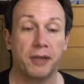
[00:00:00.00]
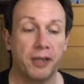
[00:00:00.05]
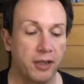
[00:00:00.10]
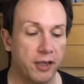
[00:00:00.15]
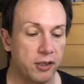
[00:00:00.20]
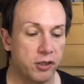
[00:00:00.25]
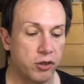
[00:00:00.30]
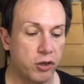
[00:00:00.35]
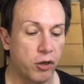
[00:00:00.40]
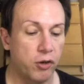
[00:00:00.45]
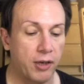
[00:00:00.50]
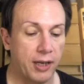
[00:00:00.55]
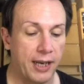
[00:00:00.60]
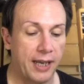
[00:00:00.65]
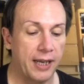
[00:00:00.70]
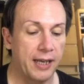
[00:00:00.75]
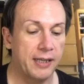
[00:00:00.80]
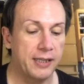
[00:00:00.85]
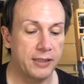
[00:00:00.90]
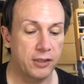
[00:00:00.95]
it does go
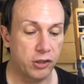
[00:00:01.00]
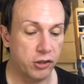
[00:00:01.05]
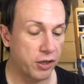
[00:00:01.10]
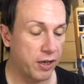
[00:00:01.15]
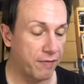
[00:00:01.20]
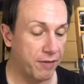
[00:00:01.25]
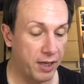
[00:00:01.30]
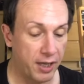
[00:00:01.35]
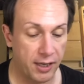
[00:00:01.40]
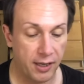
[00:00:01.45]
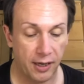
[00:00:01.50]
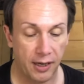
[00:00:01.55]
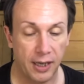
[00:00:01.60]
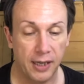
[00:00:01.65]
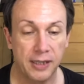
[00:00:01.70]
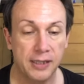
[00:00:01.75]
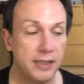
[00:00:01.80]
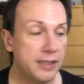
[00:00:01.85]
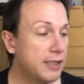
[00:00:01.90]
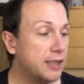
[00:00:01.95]
clear. It doesn't have any color.
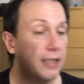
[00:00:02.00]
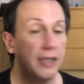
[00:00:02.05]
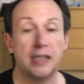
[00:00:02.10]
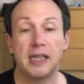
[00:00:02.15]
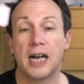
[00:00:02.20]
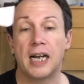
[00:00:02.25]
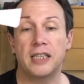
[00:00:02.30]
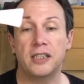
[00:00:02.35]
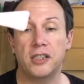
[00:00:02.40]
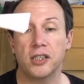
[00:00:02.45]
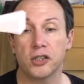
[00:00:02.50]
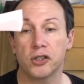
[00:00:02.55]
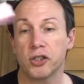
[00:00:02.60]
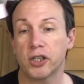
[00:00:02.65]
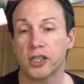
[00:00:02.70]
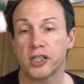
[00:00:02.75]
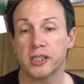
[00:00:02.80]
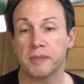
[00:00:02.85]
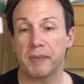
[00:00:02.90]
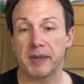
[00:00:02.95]
And just a
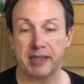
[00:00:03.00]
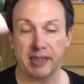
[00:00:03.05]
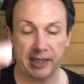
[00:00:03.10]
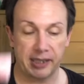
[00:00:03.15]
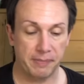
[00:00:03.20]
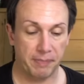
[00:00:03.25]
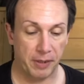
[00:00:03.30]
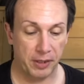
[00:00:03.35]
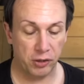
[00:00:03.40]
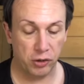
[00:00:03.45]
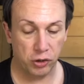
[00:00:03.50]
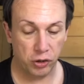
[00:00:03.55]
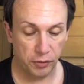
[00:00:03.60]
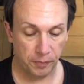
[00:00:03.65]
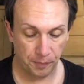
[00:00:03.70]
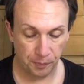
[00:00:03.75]
cosmetic sponge.